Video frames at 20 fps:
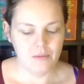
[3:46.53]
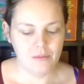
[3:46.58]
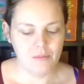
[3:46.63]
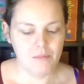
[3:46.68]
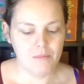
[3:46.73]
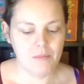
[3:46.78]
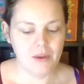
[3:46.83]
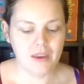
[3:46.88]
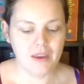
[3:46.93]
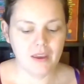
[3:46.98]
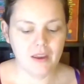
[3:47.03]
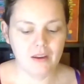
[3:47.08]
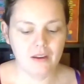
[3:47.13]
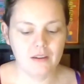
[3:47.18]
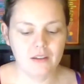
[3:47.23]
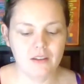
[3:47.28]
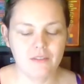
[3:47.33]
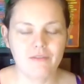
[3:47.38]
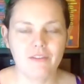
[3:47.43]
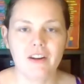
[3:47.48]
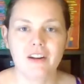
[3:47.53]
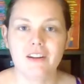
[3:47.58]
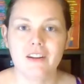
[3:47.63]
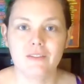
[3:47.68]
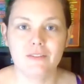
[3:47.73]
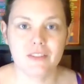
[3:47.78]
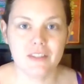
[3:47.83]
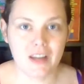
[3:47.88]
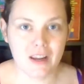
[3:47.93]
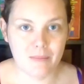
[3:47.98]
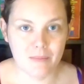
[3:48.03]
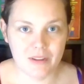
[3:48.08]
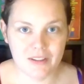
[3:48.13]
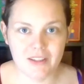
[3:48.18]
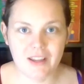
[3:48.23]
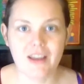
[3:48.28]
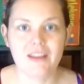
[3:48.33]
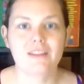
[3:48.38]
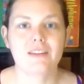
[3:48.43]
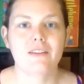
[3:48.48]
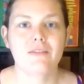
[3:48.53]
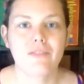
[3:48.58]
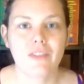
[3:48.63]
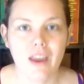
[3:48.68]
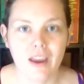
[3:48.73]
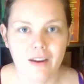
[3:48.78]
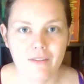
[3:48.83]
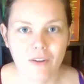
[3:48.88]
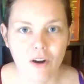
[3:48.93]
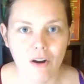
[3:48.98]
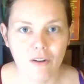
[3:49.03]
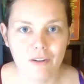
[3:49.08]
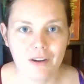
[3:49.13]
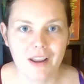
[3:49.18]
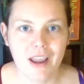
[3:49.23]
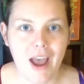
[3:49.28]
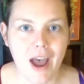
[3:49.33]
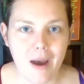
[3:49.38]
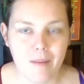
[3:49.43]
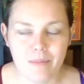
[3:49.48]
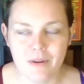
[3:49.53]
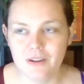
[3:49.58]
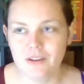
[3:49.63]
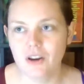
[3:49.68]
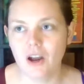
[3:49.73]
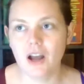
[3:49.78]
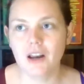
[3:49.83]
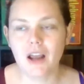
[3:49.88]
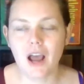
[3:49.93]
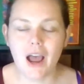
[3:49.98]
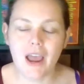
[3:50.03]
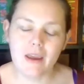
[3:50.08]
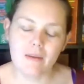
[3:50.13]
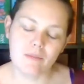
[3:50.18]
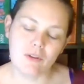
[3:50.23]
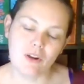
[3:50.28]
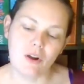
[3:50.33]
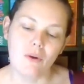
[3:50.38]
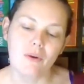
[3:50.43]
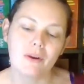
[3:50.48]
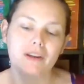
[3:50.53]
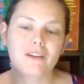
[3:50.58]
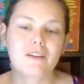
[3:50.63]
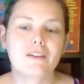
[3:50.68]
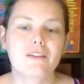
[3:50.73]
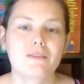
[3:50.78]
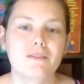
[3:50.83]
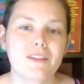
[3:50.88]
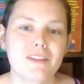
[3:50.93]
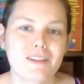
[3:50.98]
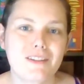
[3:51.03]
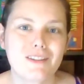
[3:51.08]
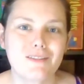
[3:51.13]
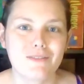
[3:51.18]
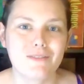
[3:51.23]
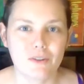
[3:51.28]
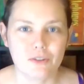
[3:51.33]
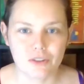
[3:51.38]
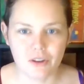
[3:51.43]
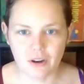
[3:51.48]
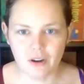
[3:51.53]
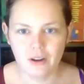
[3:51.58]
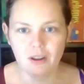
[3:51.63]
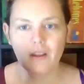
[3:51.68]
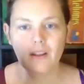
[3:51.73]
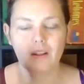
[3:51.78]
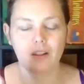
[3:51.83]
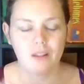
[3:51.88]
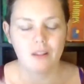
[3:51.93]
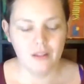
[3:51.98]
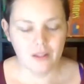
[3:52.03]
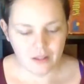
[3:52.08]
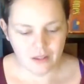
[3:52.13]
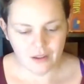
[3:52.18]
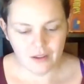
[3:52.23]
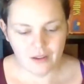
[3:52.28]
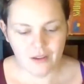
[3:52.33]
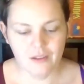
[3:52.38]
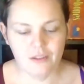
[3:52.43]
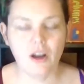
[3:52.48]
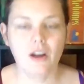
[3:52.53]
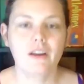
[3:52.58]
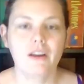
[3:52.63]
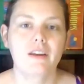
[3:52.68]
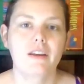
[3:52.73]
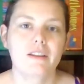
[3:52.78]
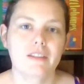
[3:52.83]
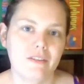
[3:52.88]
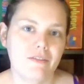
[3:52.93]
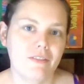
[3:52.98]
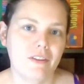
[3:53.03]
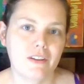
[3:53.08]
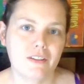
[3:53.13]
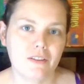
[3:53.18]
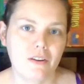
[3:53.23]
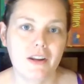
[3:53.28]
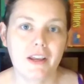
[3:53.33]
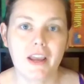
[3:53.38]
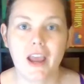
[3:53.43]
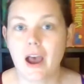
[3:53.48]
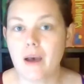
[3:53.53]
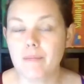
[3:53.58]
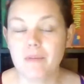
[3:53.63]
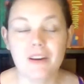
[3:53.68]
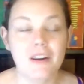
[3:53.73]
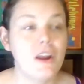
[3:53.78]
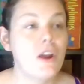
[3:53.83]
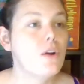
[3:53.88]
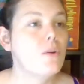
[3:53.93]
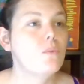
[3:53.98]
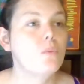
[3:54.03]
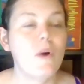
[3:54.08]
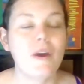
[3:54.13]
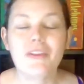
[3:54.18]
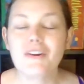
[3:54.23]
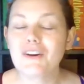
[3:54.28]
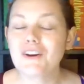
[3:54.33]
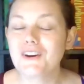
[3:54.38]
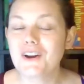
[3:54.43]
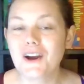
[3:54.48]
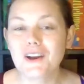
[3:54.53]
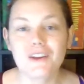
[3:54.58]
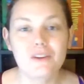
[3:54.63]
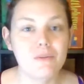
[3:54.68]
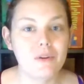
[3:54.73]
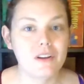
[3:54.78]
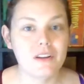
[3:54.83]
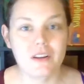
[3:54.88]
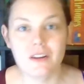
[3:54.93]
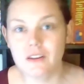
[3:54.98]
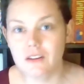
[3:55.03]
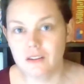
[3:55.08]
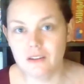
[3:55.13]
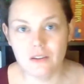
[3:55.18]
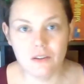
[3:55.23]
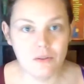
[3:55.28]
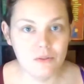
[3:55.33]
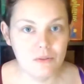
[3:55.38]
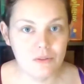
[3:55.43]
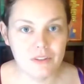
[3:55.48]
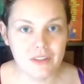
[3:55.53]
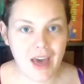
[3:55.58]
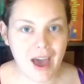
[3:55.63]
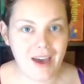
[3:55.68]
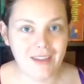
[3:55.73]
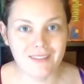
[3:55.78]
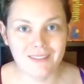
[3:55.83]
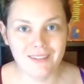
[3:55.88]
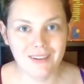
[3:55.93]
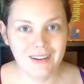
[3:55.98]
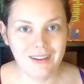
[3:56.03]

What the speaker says: making definitive statements as if they have already happened. Not, I am going to do this in the future, talking as if it has already happened. Whether or not you want to use that